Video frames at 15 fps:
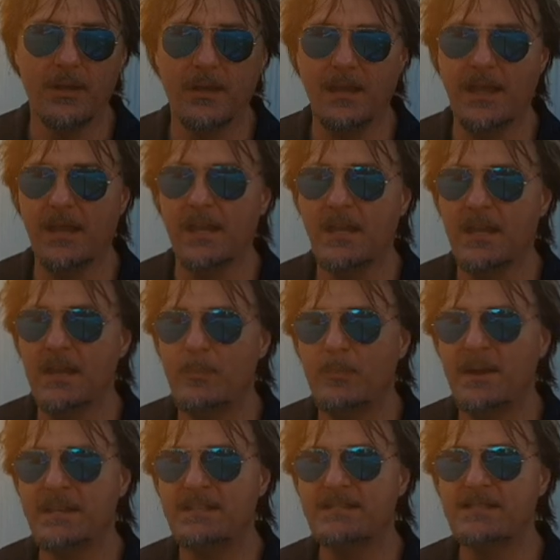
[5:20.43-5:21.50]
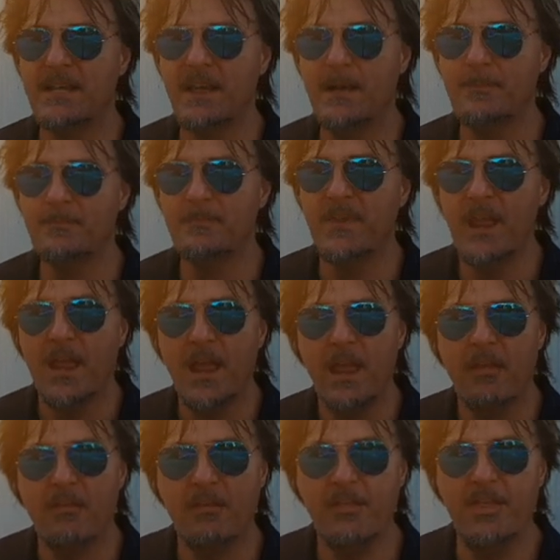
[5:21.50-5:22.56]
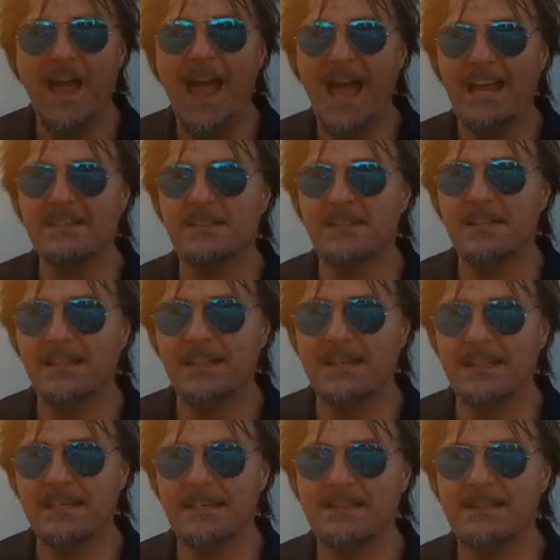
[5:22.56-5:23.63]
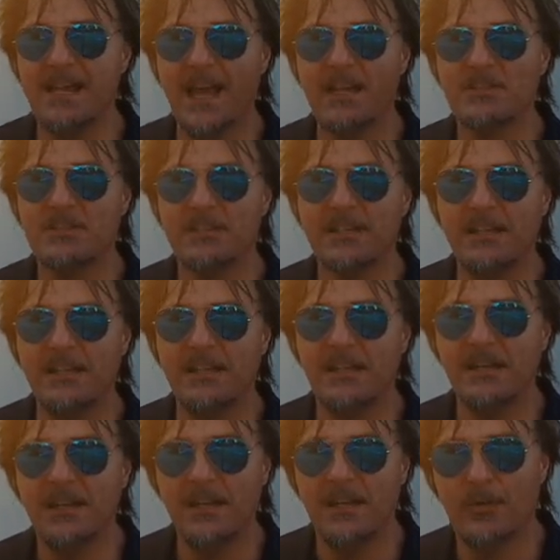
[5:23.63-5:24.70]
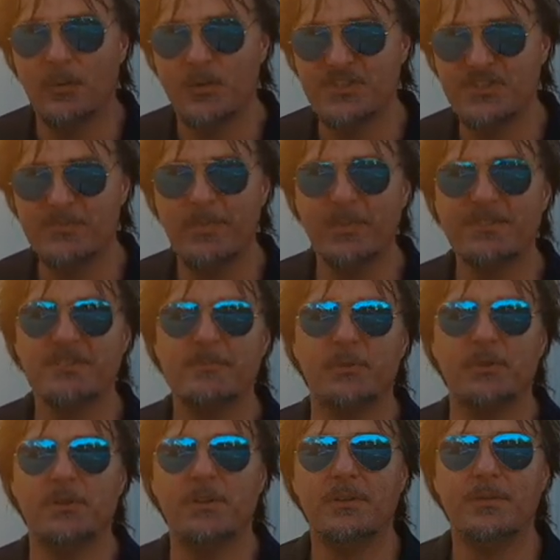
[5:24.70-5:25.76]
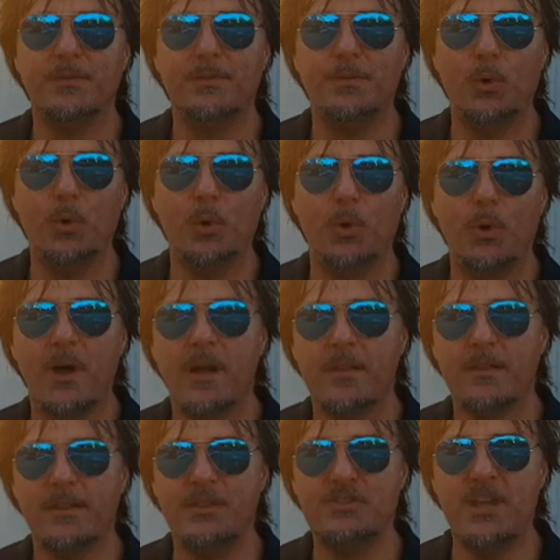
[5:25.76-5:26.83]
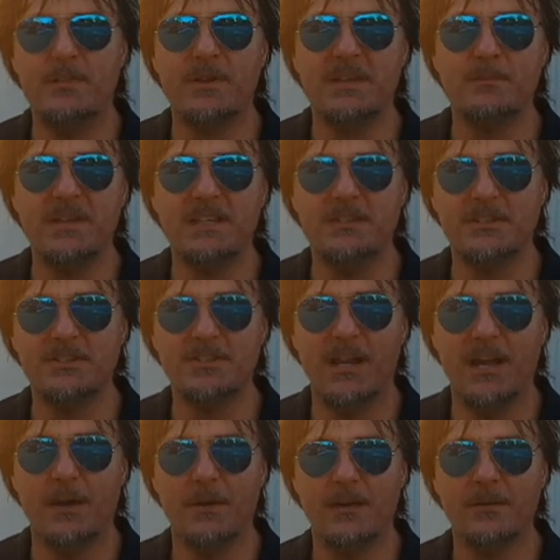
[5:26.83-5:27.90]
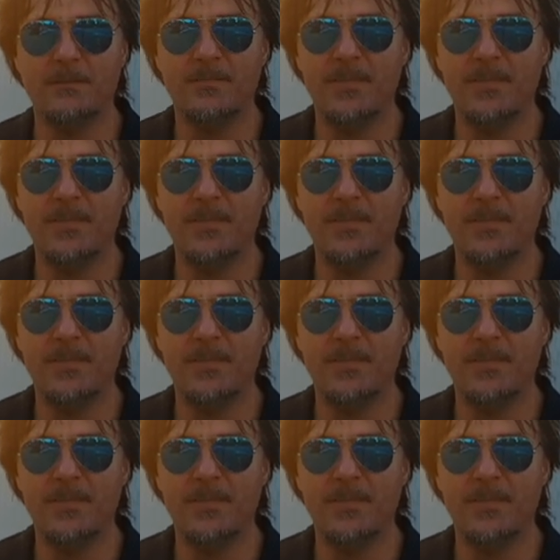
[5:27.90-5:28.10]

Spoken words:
Okay, but that is actually responsible for the Geminid meteor shower.